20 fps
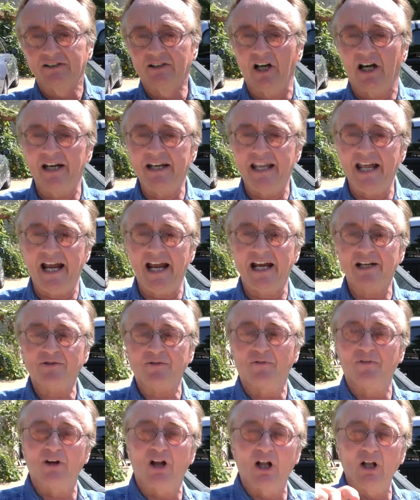to
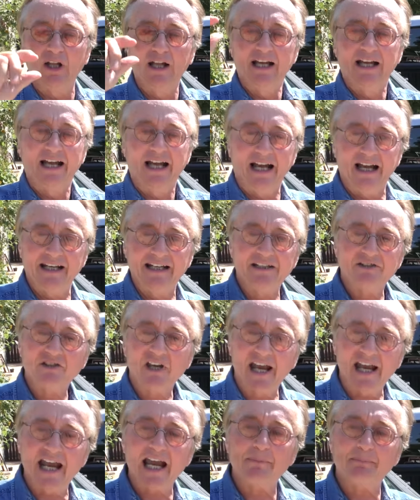Nashville and he's
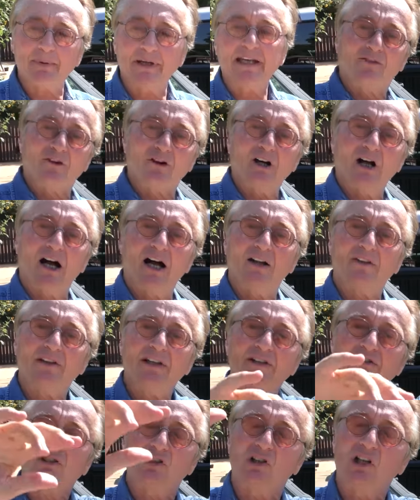happy. For all
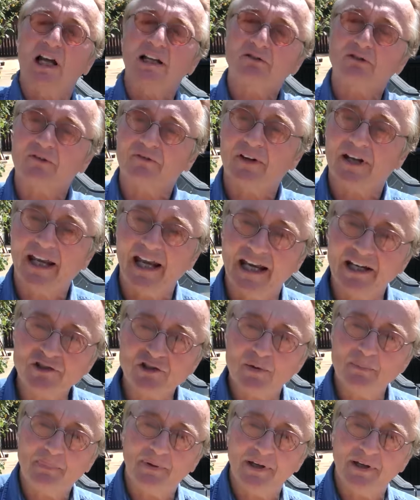these electrification